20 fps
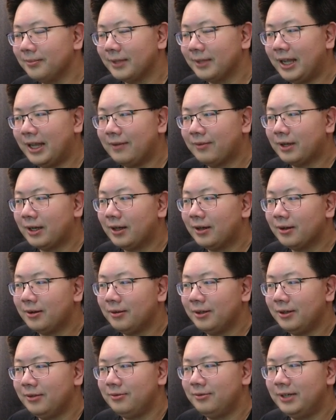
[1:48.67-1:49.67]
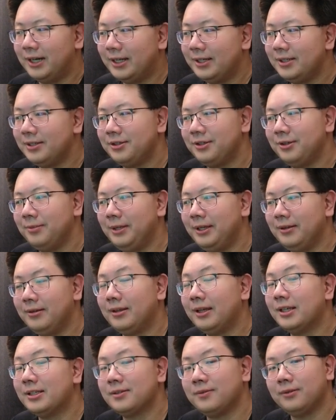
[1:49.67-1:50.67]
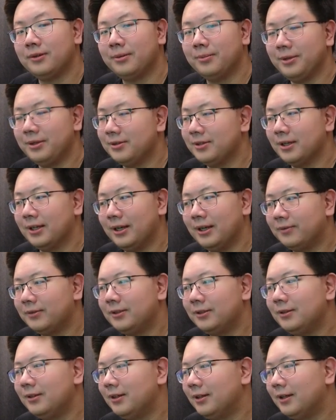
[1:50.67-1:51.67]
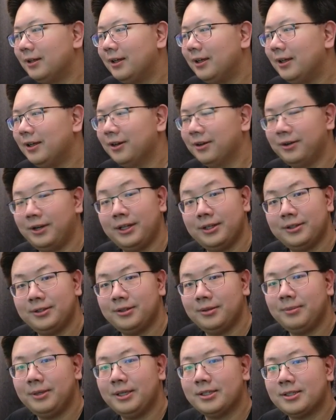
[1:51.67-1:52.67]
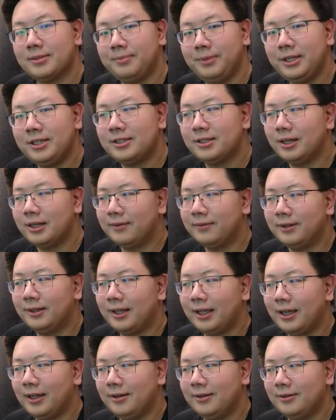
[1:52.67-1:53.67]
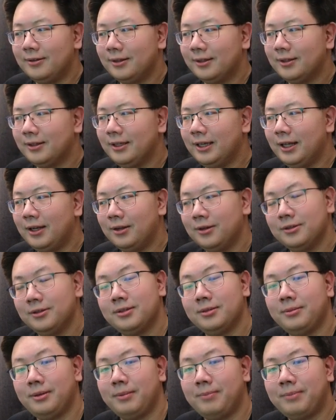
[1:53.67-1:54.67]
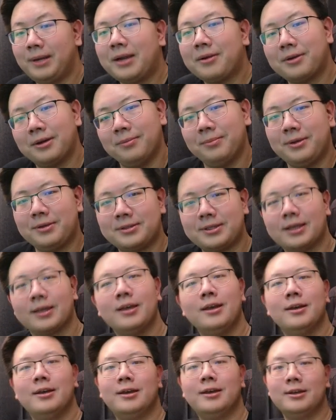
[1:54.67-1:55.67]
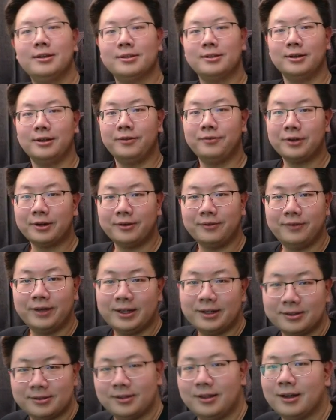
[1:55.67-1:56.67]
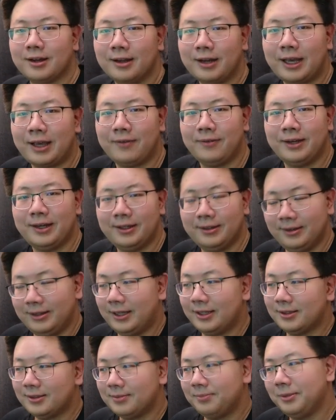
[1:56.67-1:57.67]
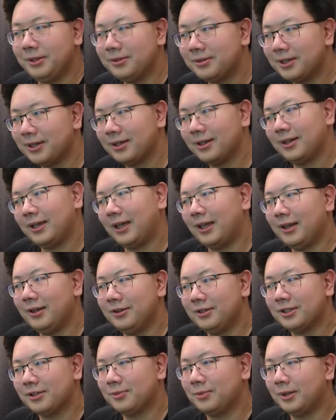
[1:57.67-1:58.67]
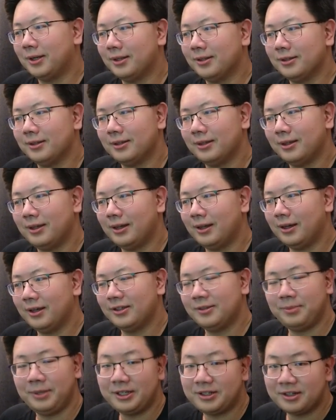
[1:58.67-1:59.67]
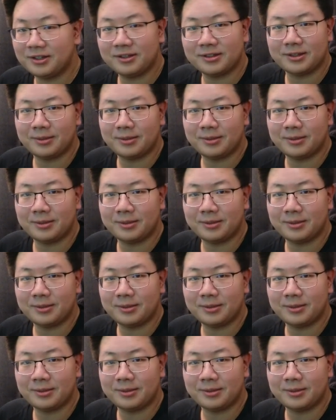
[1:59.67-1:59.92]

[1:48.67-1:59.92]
I have color-coded red to be dance floor music level, green to be speech level, and yellow to be background music. So if your event is not going to have any dance music and you just want speeches